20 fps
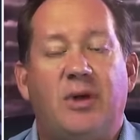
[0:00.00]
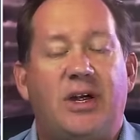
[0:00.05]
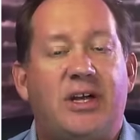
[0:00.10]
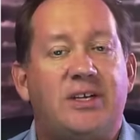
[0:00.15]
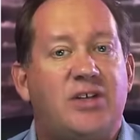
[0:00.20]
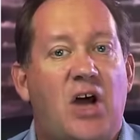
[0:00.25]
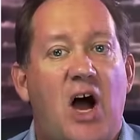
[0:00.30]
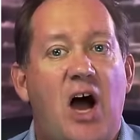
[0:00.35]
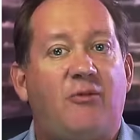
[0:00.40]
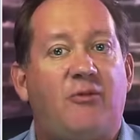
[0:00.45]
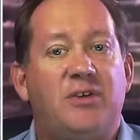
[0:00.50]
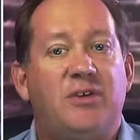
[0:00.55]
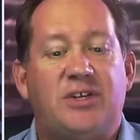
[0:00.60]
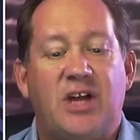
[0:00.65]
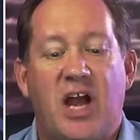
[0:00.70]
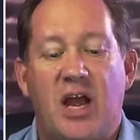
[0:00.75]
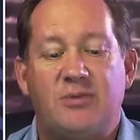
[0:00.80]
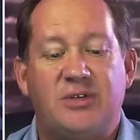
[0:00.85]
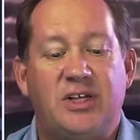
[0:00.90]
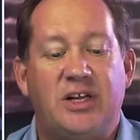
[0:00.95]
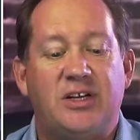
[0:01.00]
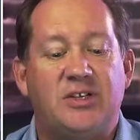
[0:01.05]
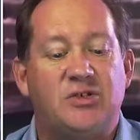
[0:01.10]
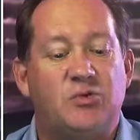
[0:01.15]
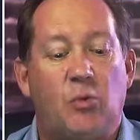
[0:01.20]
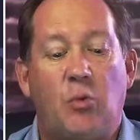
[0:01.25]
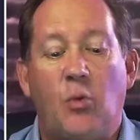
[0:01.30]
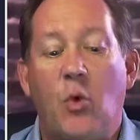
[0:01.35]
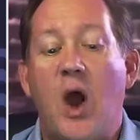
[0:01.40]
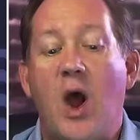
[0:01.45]
because oftentimes it is
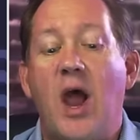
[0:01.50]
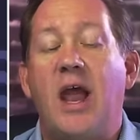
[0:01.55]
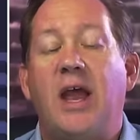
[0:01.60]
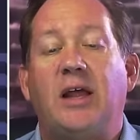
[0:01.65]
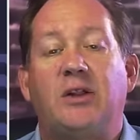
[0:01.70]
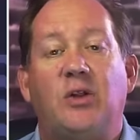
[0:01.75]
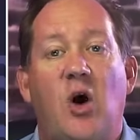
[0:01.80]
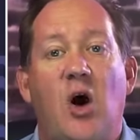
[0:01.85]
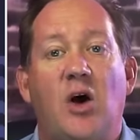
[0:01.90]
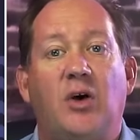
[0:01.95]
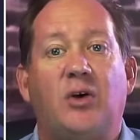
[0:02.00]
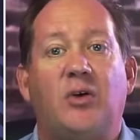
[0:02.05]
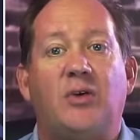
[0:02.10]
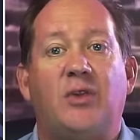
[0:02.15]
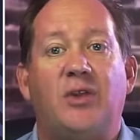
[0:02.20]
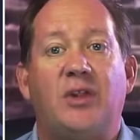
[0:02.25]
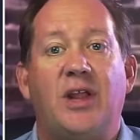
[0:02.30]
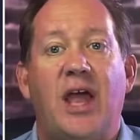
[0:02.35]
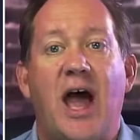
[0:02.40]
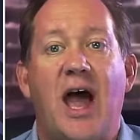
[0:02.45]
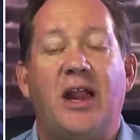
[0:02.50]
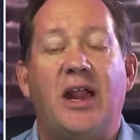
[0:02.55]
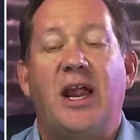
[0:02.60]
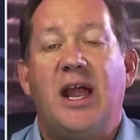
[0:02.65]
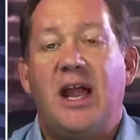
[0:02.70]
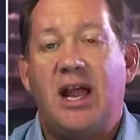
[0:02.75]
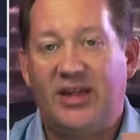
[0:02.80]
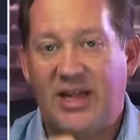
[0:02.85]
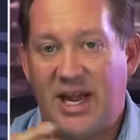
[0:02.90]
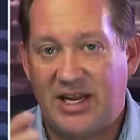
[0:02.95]
way longer than that.
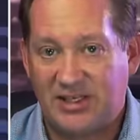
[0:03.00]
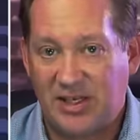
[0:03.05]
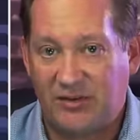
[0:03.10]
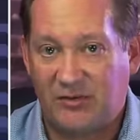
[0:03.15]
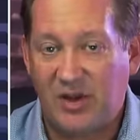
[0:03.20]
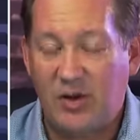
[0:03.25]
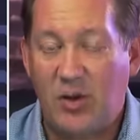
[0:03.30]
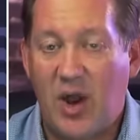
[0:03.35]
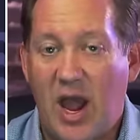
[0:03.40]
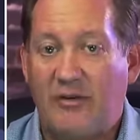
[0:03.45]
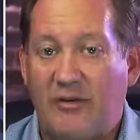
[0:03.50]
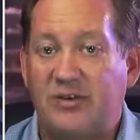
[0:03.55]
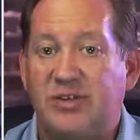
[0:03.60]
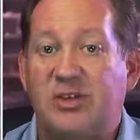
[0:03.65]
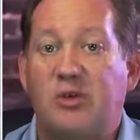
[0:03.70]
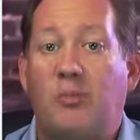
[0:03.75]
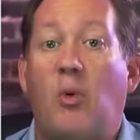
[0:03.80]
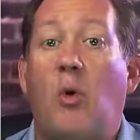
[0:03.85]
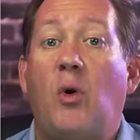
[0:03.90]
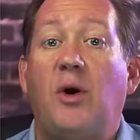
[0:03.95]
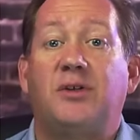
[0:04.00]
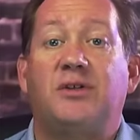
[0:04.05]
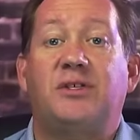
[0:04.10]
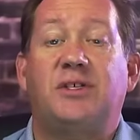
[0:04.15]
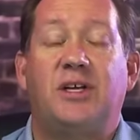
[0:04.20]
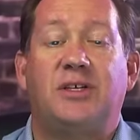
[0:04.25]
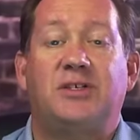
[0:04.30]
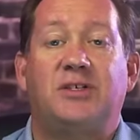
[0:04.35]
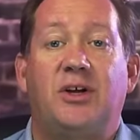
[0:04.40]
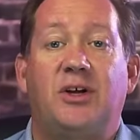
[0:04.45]
And that's if you have a support
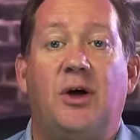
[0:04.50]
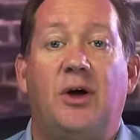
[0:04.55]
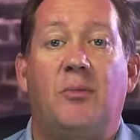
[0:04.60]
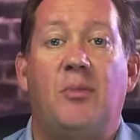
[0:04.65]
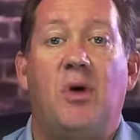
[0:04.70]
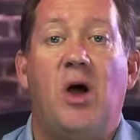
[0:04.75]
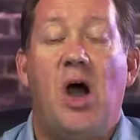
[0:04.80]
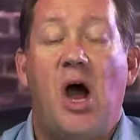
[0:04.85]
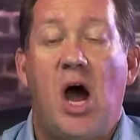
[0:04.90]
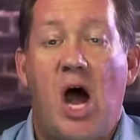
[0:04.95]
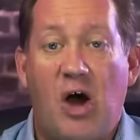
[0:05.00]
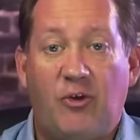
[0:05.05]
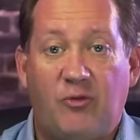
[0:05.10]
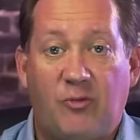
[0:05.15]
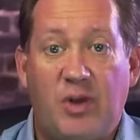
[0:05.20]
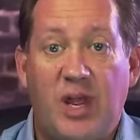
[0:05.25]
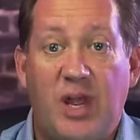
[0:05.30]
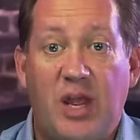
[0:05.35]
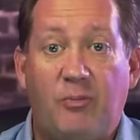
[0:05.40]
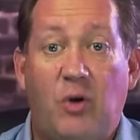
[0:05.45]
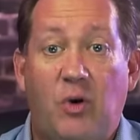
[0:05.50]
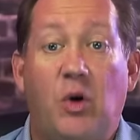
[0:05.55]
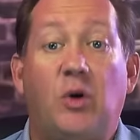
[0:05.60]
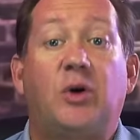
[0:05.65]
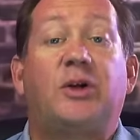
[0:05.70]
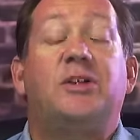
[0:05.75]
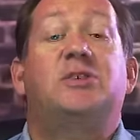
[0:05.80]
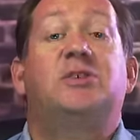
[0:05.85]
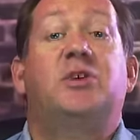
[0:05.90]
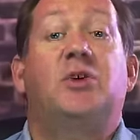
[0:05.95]
system of people
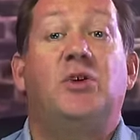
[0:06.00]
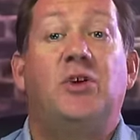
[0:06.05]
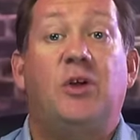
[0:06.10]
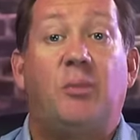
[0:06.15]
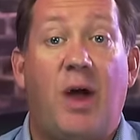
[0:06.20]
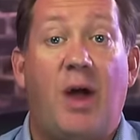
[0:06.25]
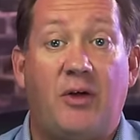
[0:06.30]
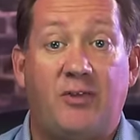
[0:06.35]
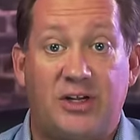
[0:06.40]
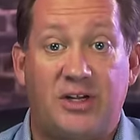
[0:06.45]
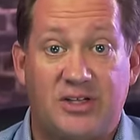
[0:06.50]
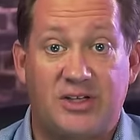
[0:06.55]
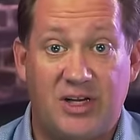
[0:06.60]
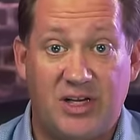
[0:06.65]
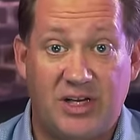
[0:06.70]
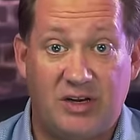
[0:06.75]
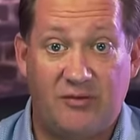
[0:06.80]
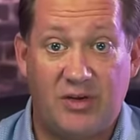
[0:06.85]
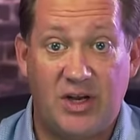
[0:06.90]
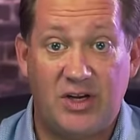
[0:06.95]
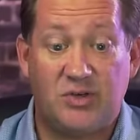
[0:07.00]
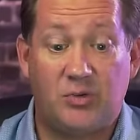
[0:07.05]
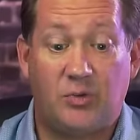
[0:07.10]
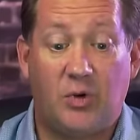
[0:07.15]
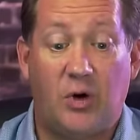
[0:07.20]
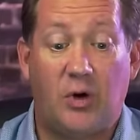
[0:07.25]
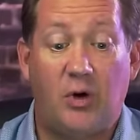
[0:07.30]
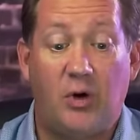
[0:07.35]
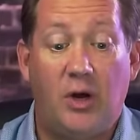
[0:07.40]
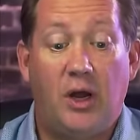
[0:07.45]
concerned about this
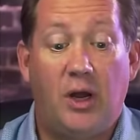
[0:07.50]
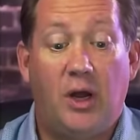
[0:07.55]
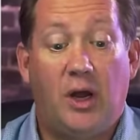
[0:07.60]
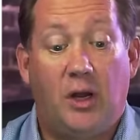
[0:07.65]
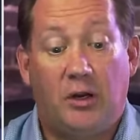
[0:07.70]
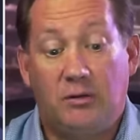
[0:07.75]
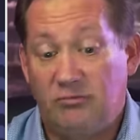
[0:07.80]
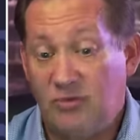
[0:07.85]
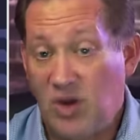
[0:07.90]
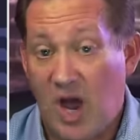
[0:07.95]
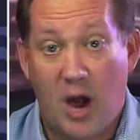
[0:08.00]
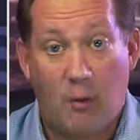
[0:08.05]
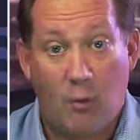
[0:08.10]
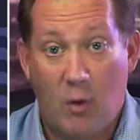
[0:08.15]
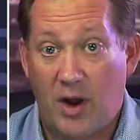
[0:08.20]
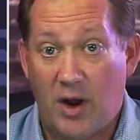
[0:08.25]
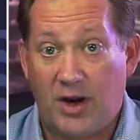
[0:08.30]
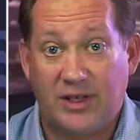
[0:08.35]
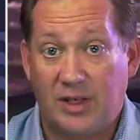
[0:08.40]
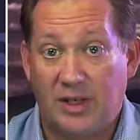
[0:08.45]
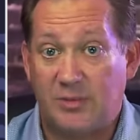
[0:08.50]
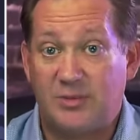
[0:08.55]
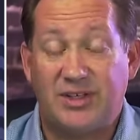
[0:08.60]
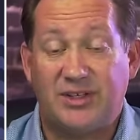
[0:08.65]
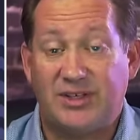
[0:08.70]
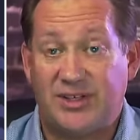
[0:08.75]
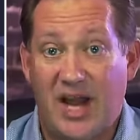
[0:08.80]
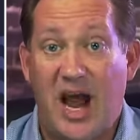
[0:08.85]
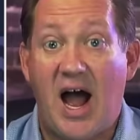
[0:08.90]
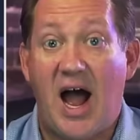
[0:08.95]
individual, not wanting them to
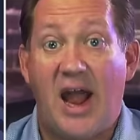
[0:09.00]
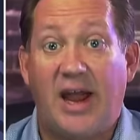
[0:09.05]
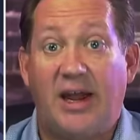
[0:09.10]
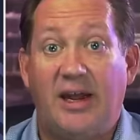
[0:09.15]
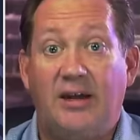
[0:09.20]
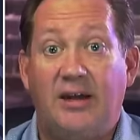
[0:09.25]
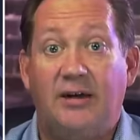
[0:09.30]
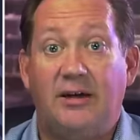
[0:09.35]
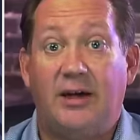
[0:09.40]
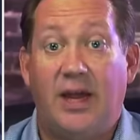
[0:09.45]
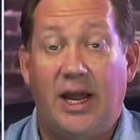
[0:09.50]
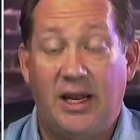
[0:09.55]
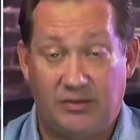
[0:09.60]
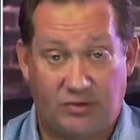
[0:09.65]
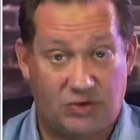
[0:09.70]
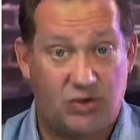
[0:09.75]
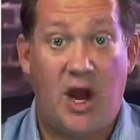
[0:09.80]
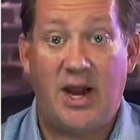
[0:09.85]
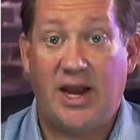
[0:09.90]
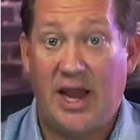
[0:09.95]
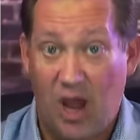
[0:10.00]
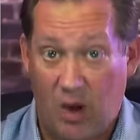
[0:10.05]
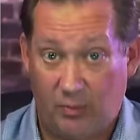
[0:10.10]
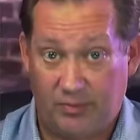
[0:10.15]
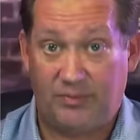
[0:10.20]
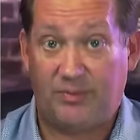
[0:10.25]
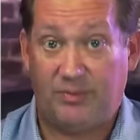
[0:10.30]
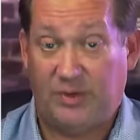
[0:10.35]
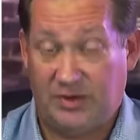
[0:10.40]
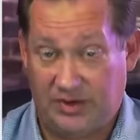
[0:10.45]
die and trying to
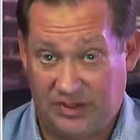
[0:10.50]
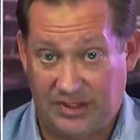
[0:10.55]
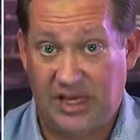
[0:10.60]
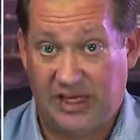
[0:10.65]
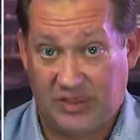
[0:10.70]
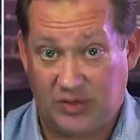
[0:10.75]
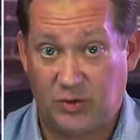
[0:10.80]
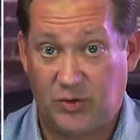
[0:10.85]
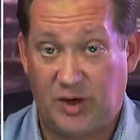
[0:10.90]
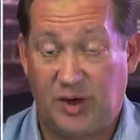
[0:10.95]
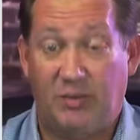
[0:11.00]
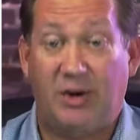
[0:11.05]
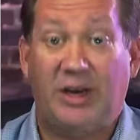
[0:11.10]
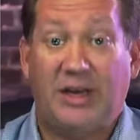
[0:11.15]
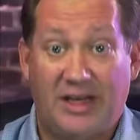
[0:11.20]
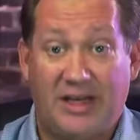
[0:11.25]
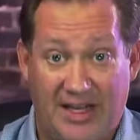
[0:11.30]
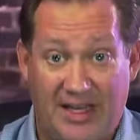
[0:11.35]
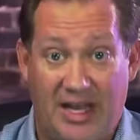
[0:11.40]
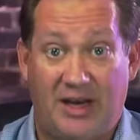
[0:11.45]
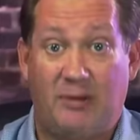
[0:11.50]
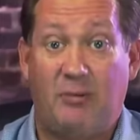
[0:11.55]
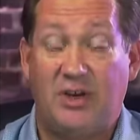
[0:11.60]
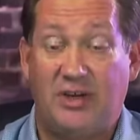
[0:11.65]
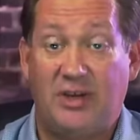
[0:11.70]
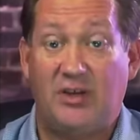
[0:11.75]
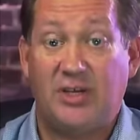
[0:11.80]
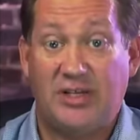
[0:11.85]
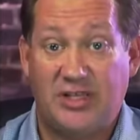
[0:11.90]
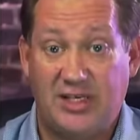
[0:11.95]
help get treatment, get them
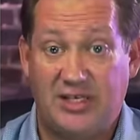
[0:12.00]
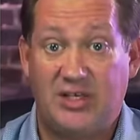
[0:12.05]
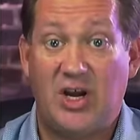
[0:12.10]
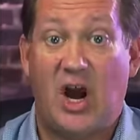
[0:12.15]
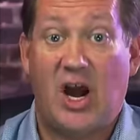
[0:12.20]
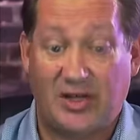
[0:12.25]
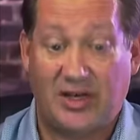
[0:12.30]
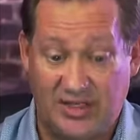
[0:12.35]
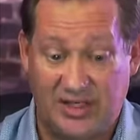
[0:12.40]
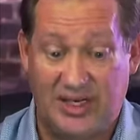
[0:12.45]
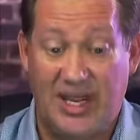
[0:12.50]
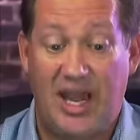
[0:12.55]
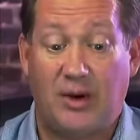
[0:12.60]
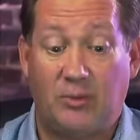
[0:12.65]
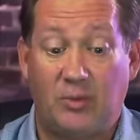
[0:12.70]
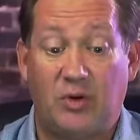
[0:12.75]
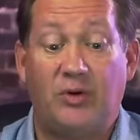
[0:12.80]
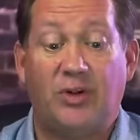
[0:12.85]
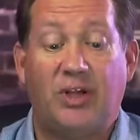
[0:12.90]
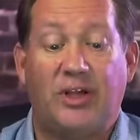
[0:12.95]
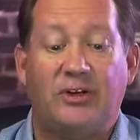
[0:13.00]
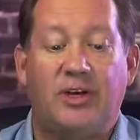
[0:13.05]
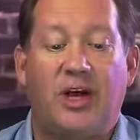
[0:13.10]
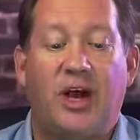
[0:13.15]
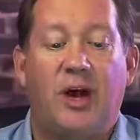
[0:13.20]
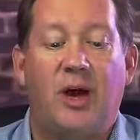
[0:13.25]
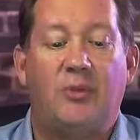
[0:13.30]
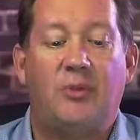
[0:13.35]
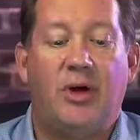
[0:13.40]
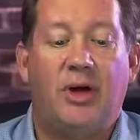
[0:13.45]
into the detox, get them cleaned
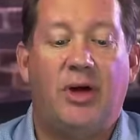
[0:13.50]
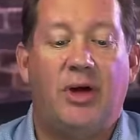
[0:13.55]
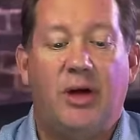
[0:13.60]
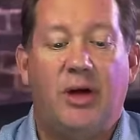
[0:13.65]
up.